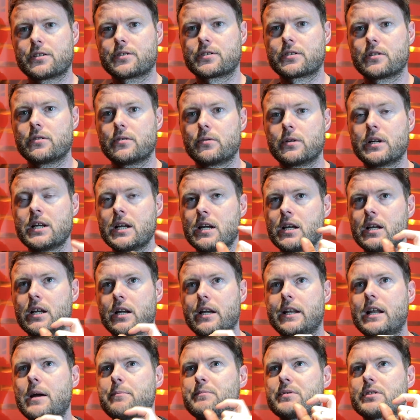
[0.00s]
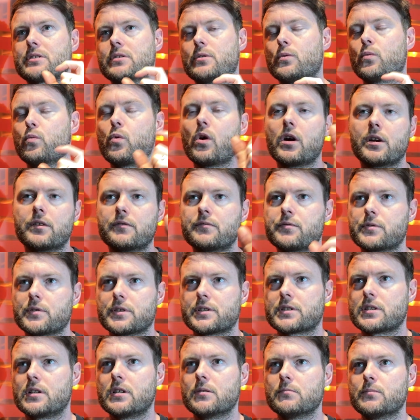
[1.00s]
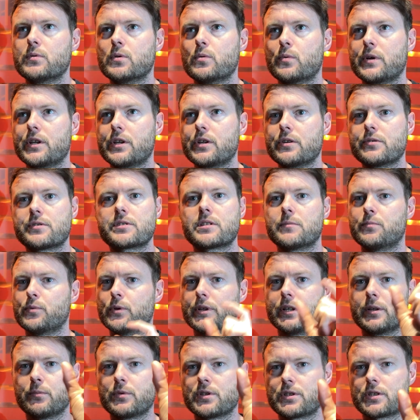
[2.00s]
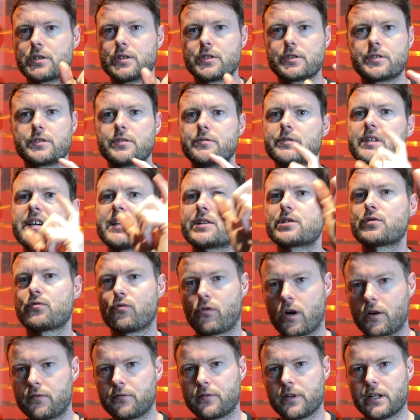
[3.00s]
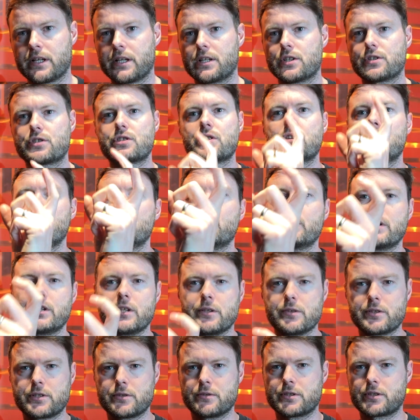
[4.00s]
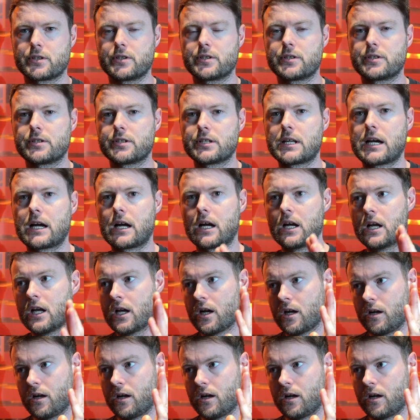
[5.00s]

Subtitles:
So in episode 1, for example, we knew Sabrina was going to do this roughly. In 2, we knew she was going to do that.